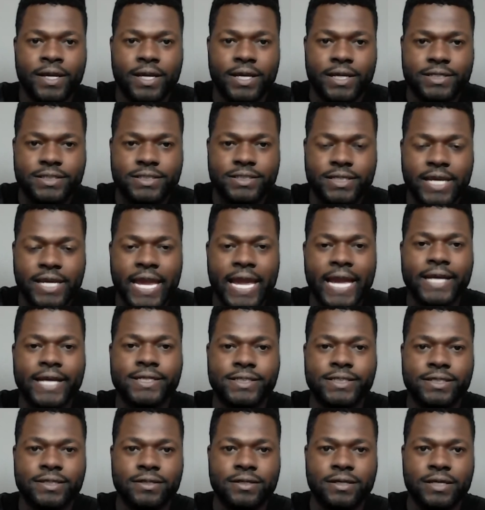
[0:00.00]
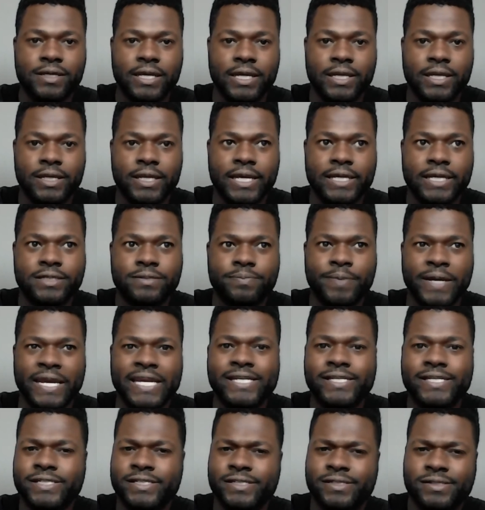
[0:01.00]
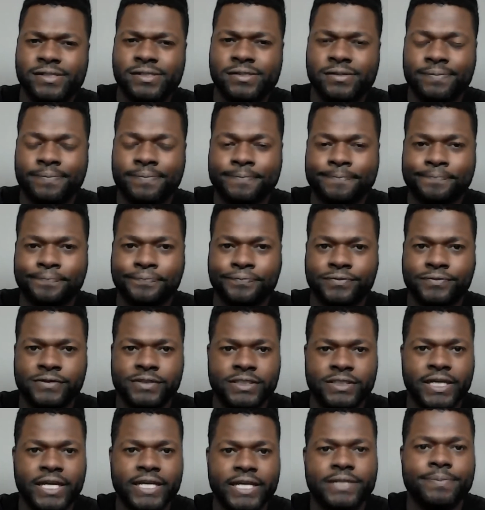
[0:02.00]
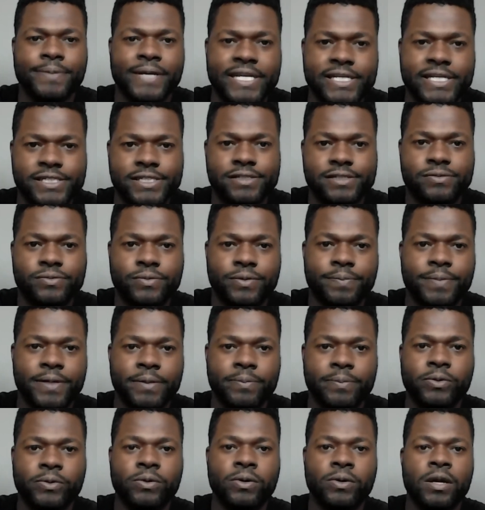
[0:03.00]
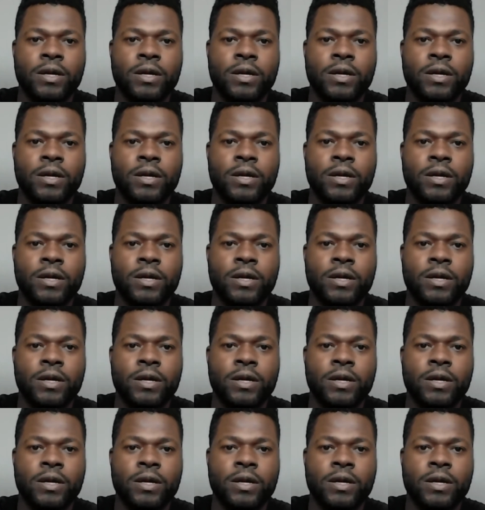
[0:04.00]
and she has it, and that's patience. She has patience with people